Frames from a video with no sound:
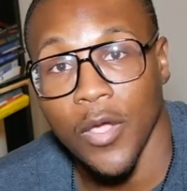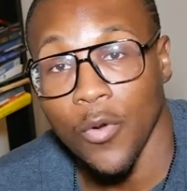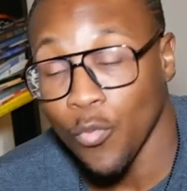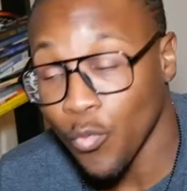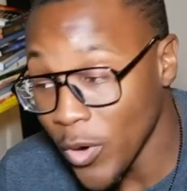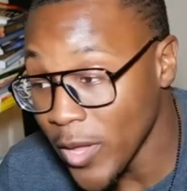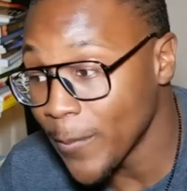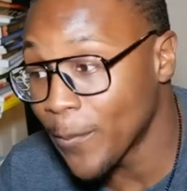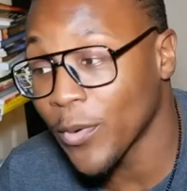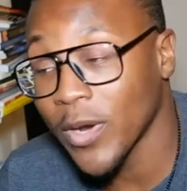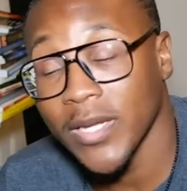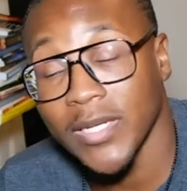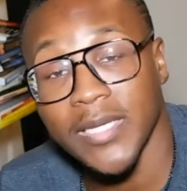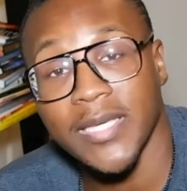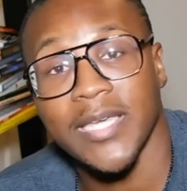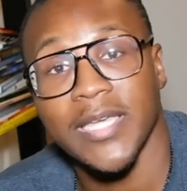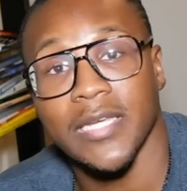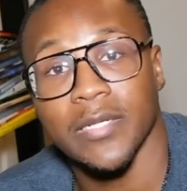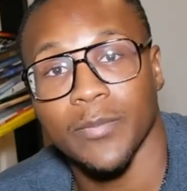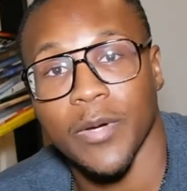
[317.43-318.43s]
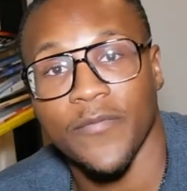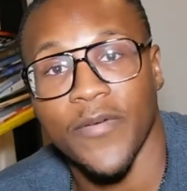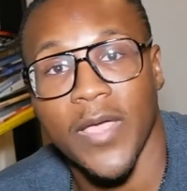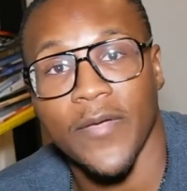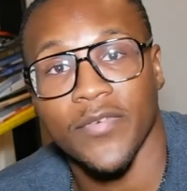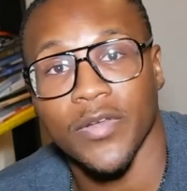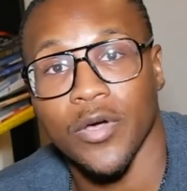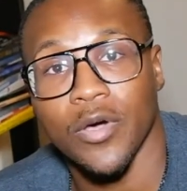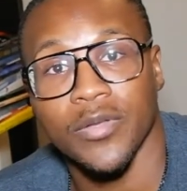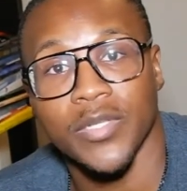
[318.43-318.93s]
We bring the kingdom of
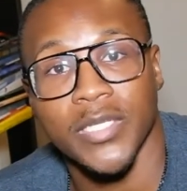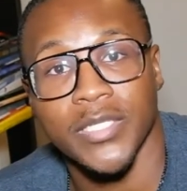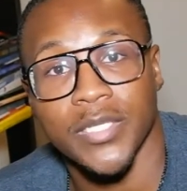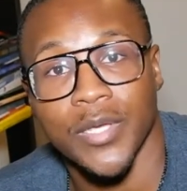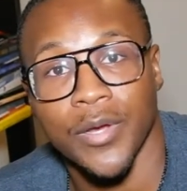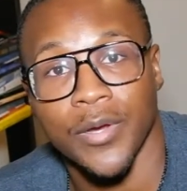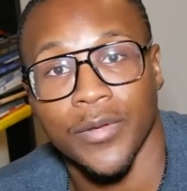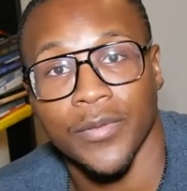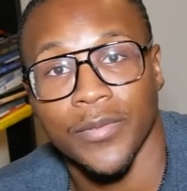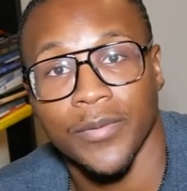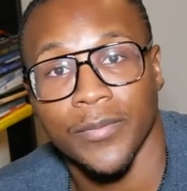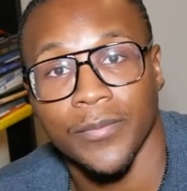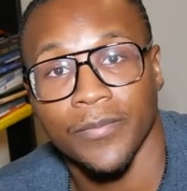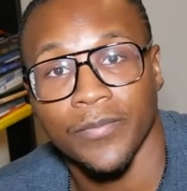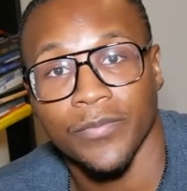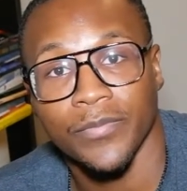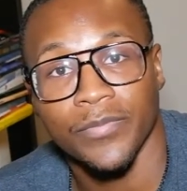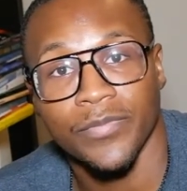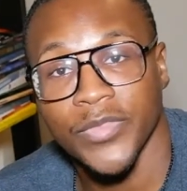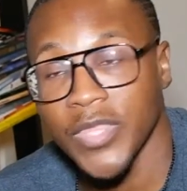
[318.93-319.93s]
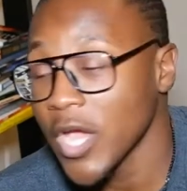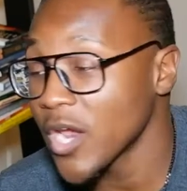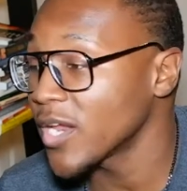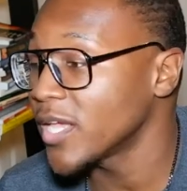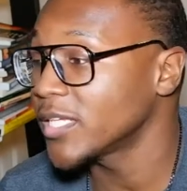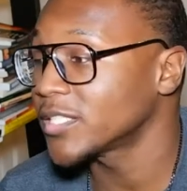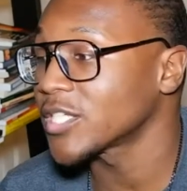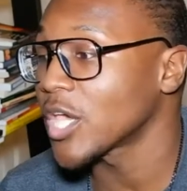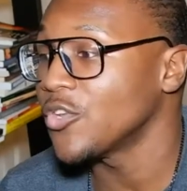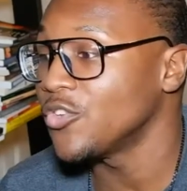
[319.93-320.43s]
heaven on this earth. There
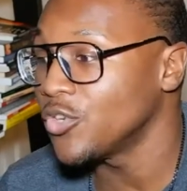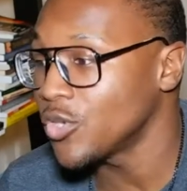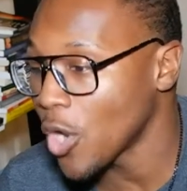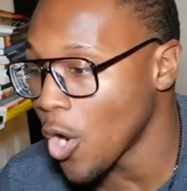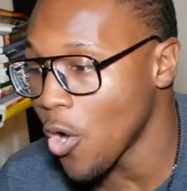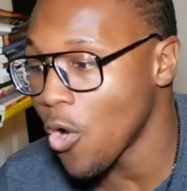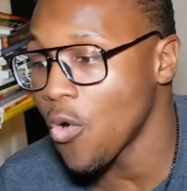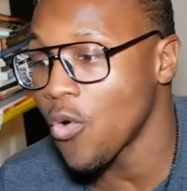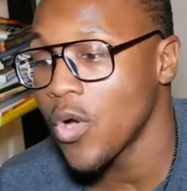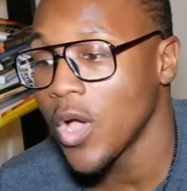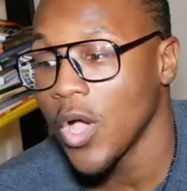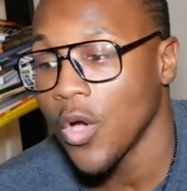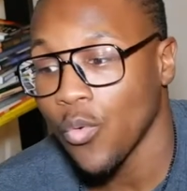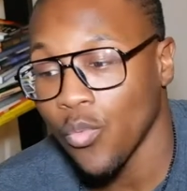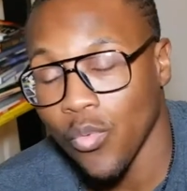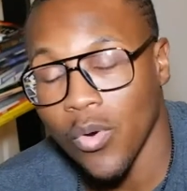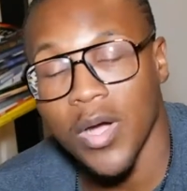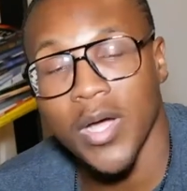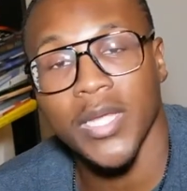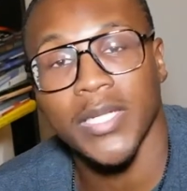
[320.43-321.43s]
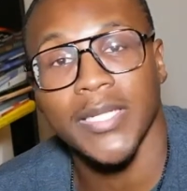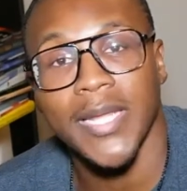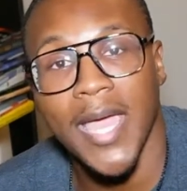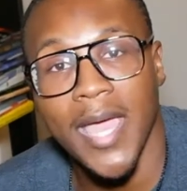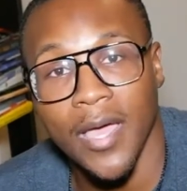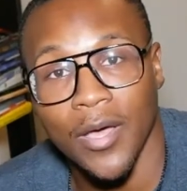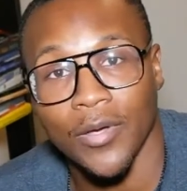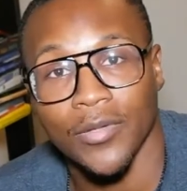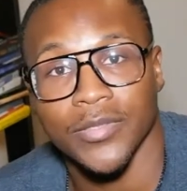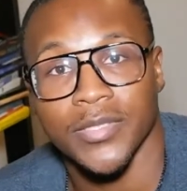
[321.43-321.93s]
is no one
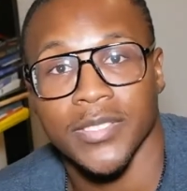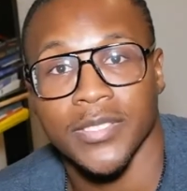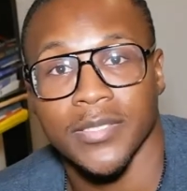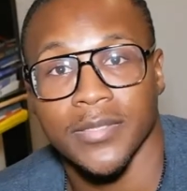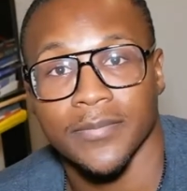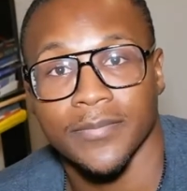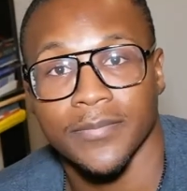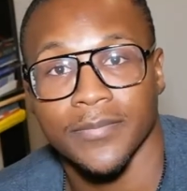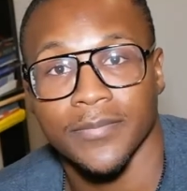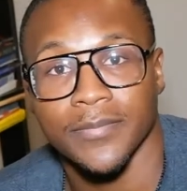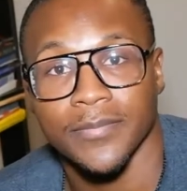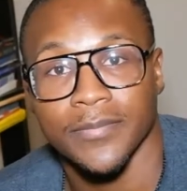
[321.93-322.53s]
else.